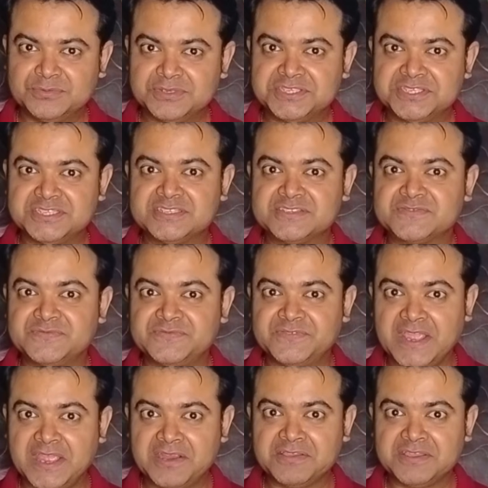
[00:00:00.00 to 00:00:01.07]
which is
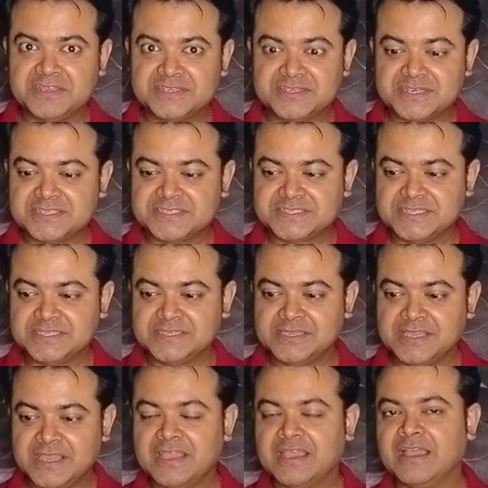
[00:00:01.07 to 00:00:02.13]
very
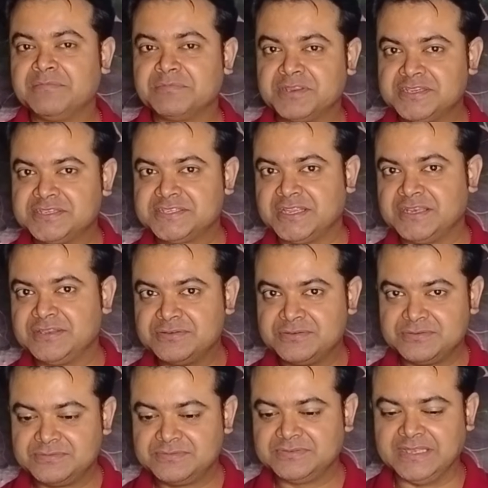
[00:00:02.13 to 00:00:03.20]
interesting. I'm going to tell
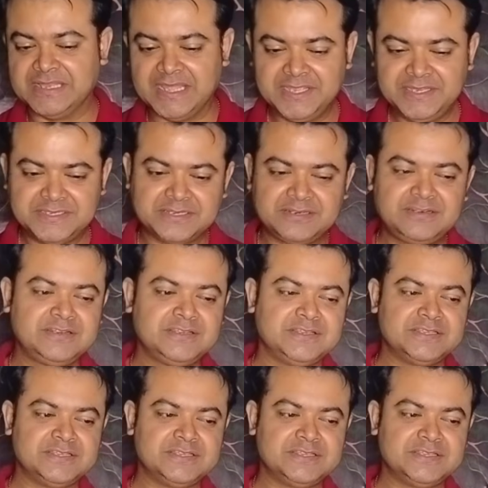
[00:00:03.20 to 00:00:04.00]
you later.